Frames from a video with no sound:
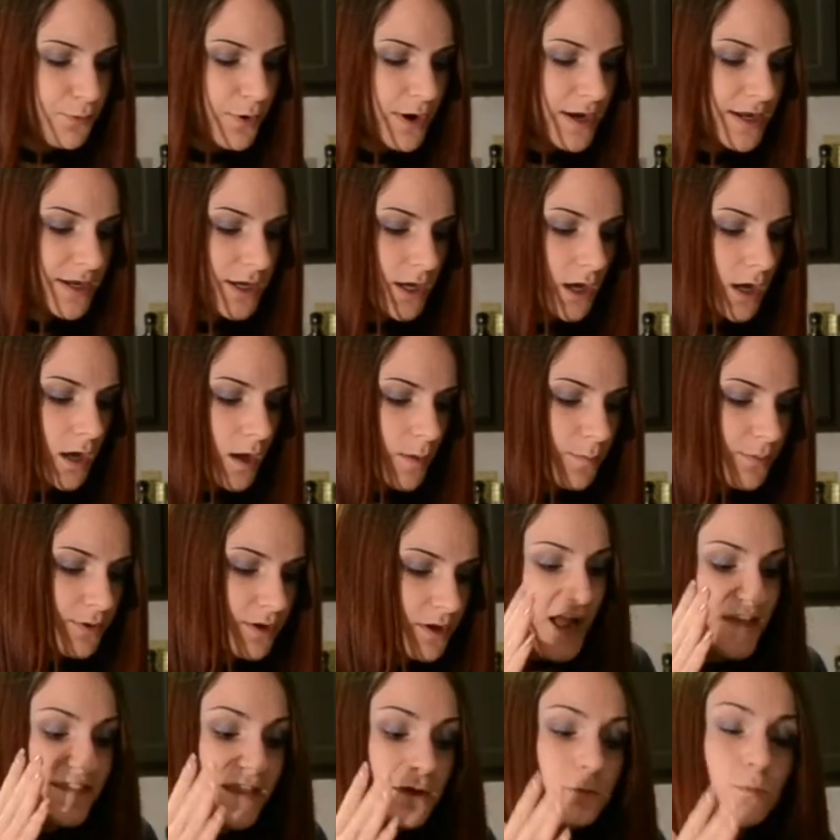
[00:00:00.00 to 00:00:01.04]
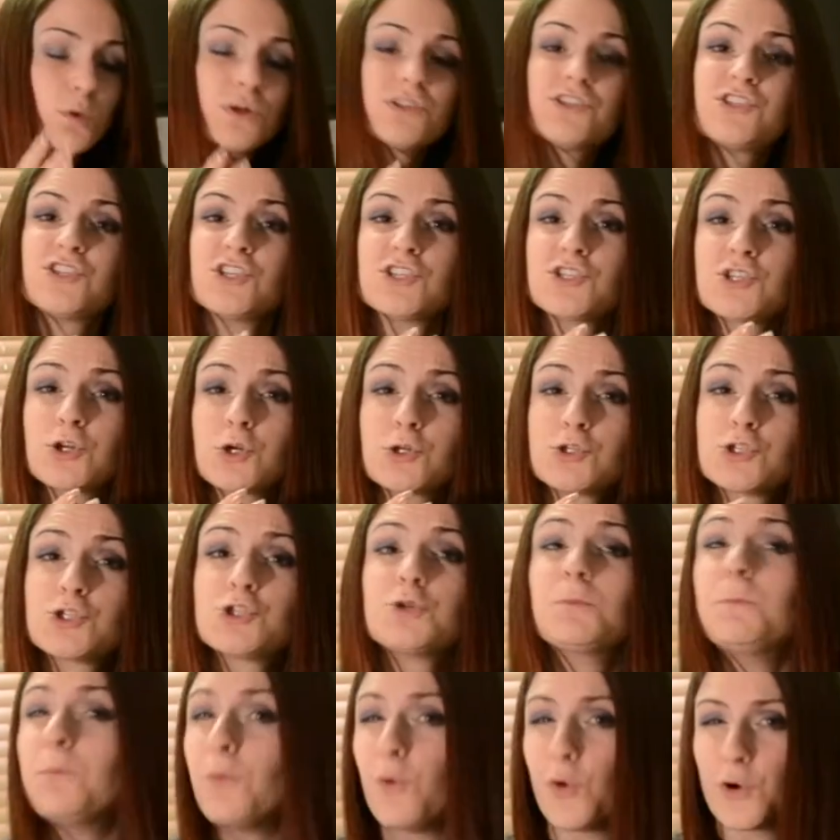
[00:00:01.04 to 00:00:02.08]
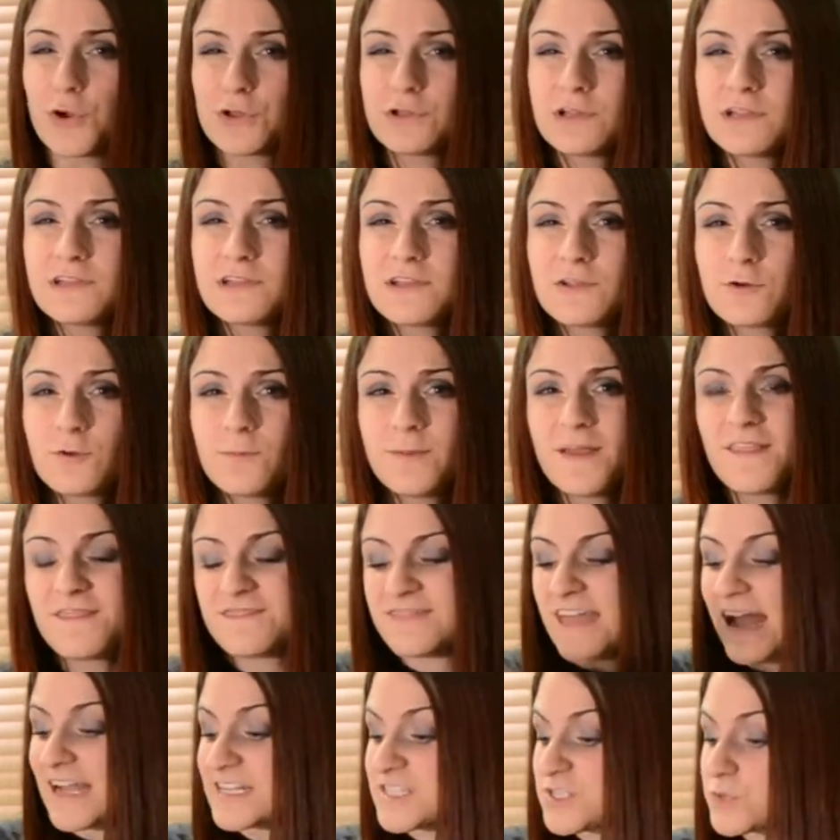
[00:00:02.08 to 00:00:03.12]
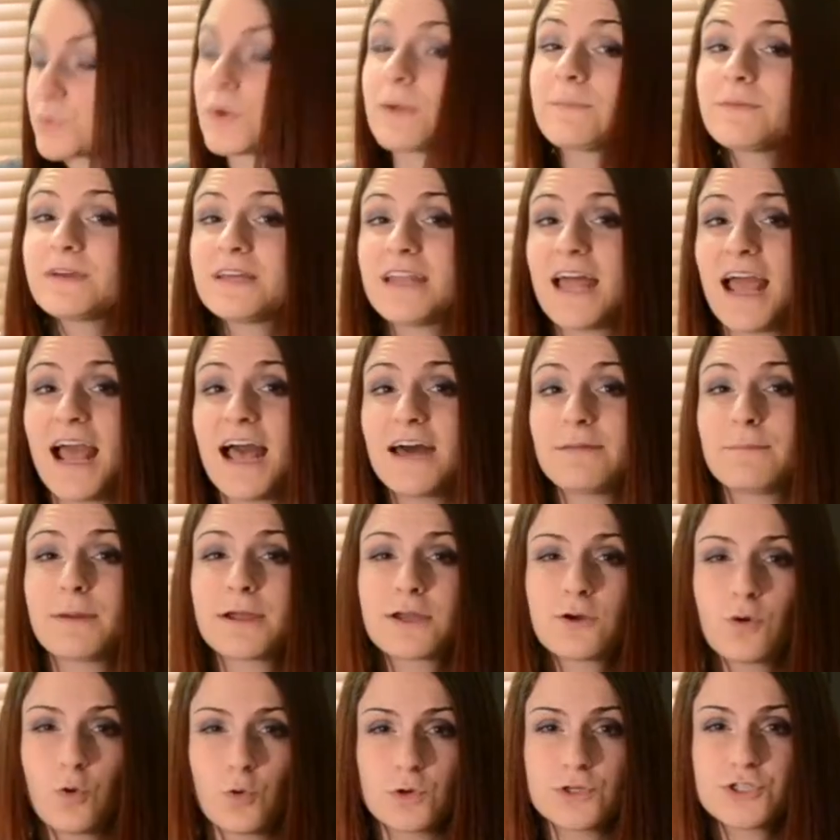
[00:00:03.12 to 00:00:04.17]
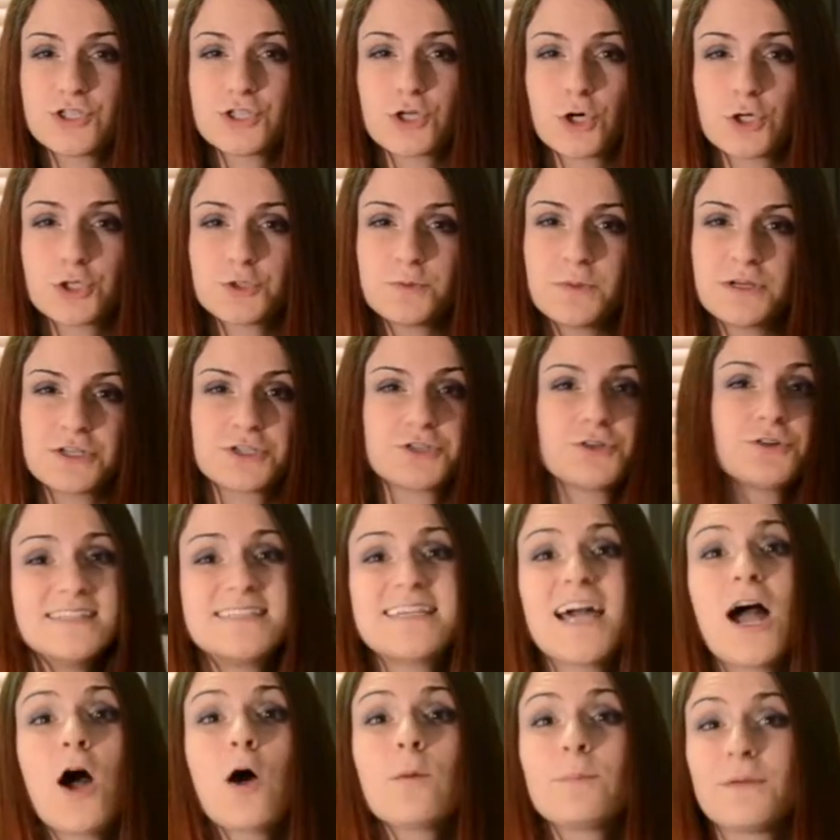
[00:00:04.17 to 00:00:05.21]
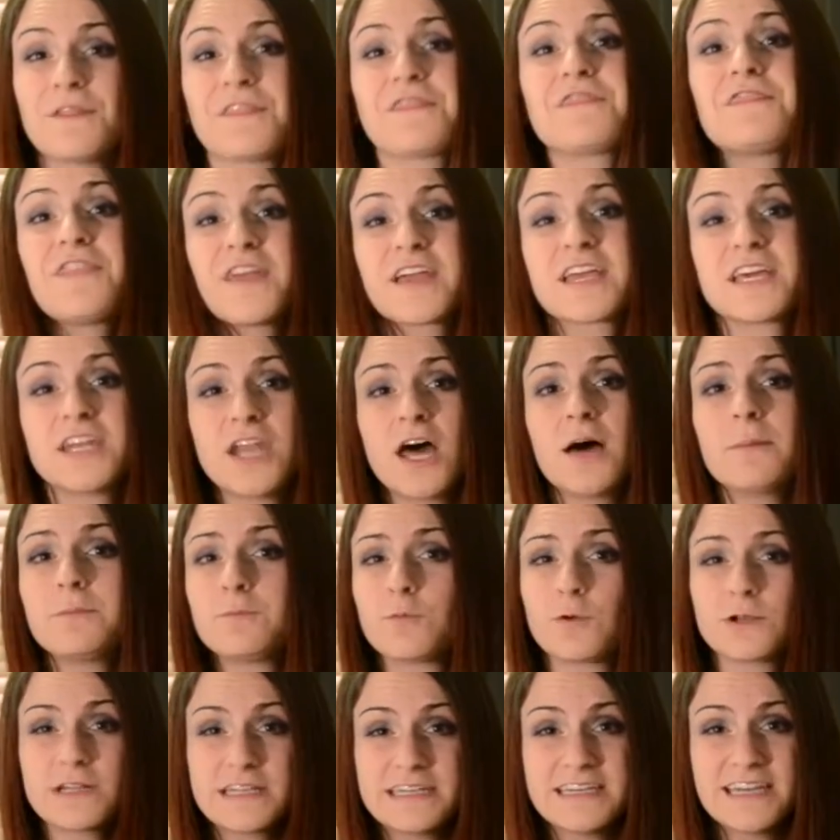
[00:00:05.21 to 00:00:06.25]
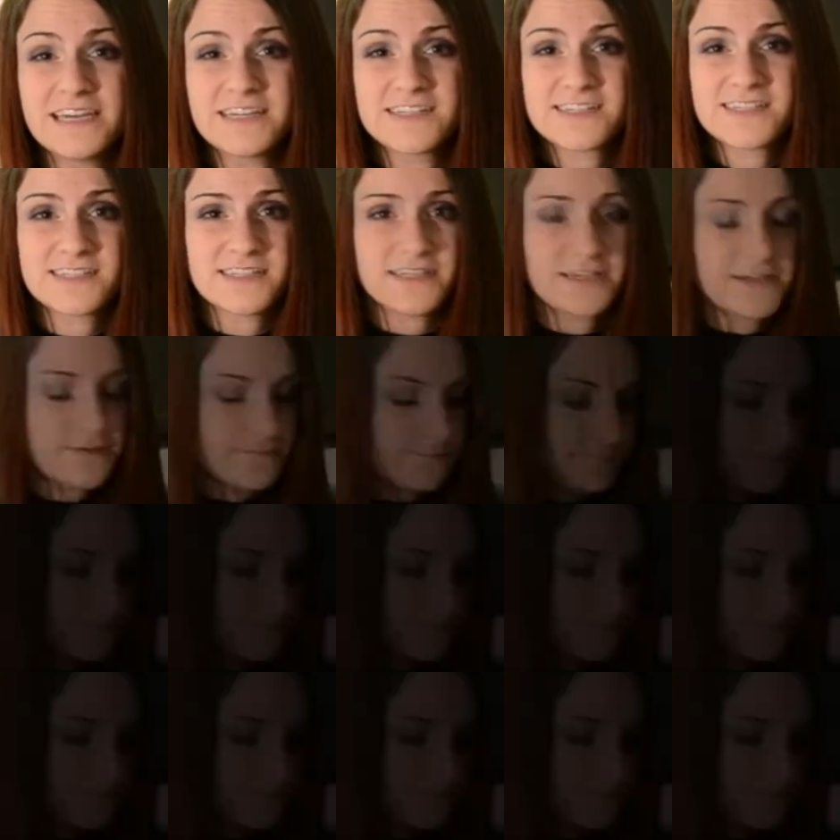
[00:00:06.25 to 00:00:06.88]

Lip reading: break up, and then once it starts to boil a little bit, that's when I'm gonna add my cornstarch mixture to help it thicken up really nicely.